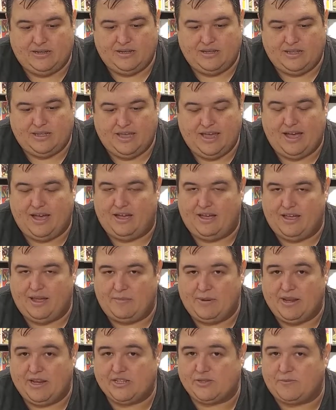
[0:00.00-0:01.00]
yeah, I
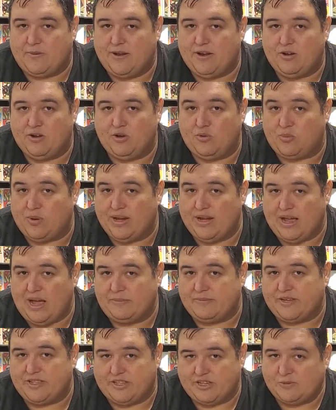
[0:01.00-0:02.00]
mean, it's been a good read
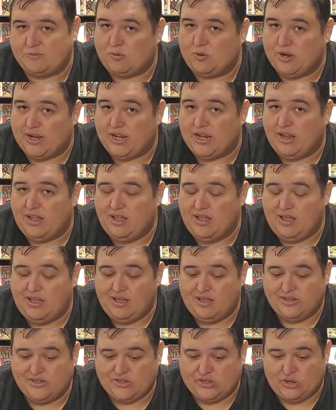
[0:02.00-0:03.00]
up to this point.
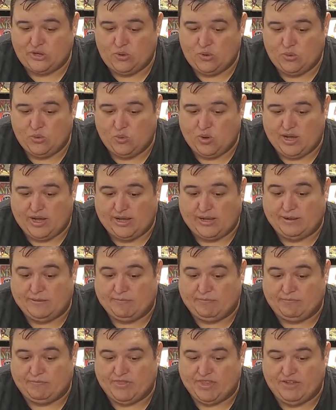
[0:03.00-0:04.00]
So
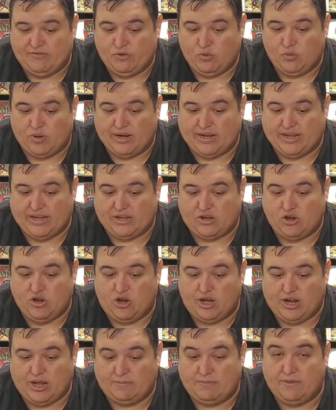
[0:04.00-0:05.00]
um, if you want to get
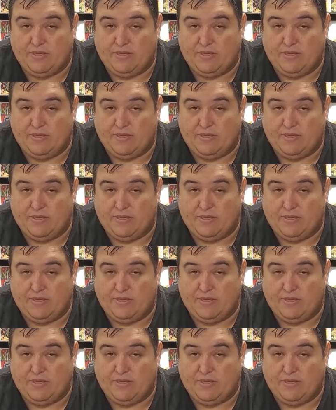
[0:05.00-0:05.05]
caught up,